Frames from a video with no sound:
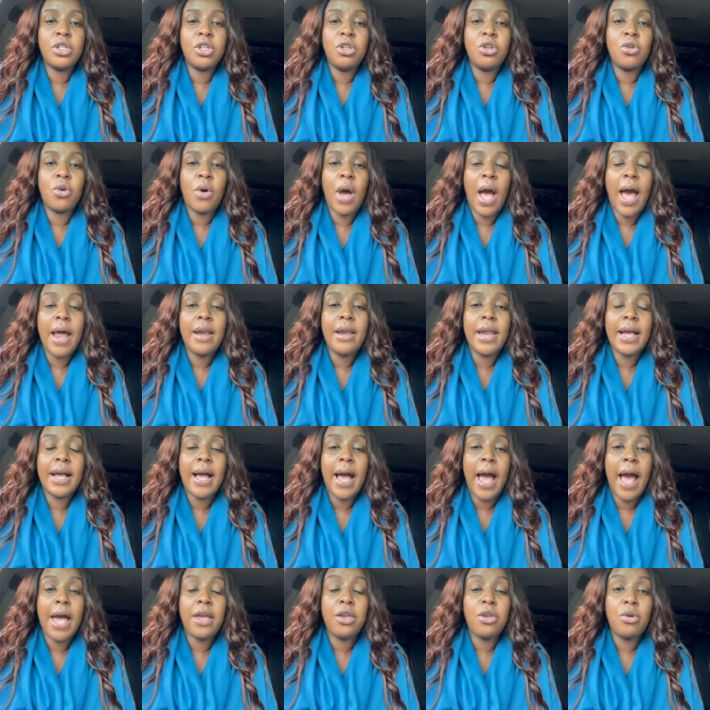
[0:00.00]

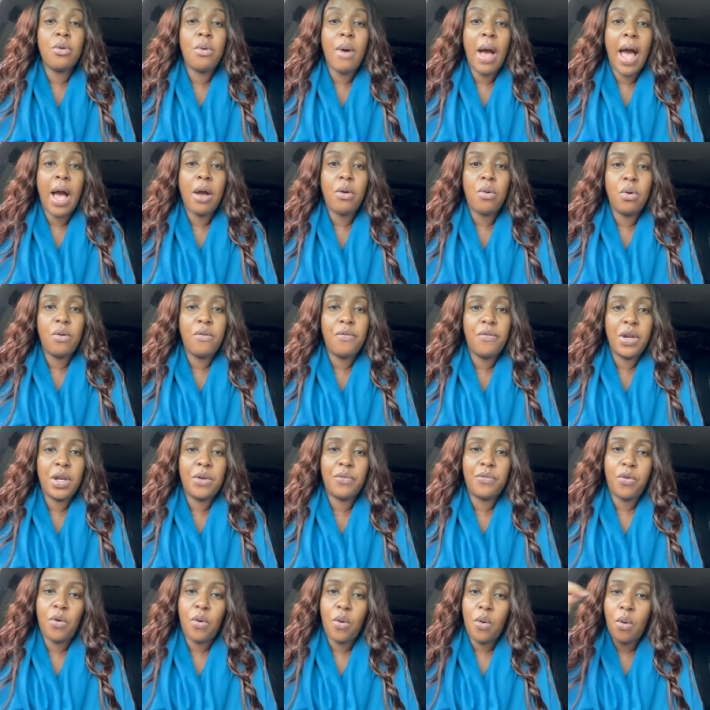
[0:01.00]
are you a good fit
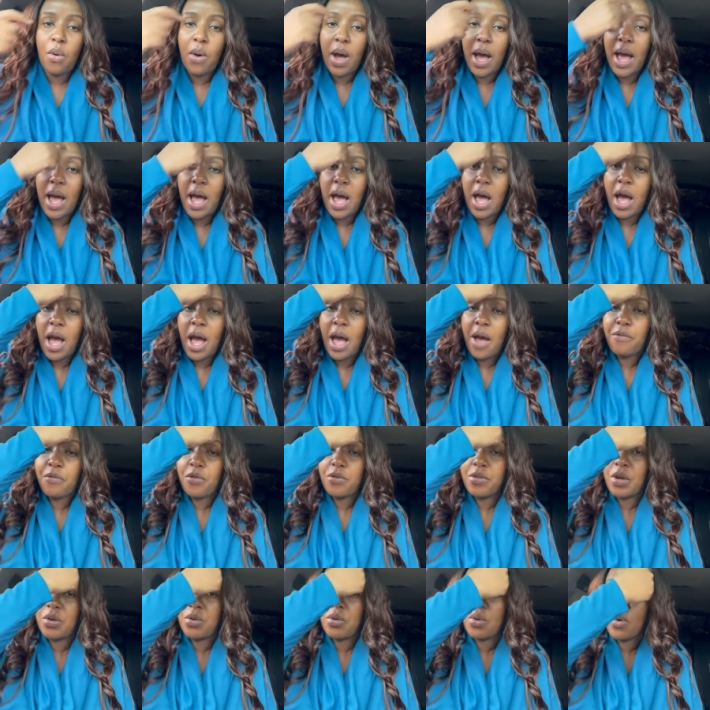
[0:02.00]
for
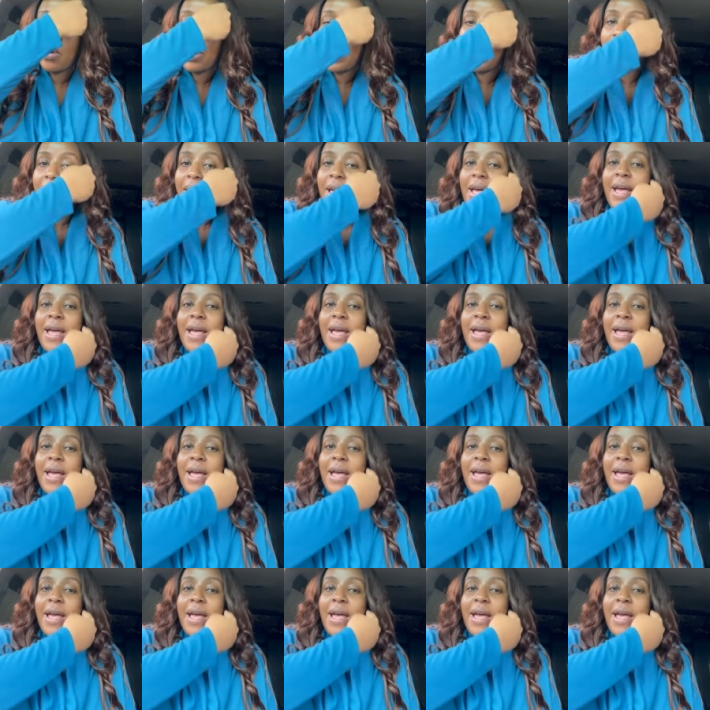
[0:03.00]
the role?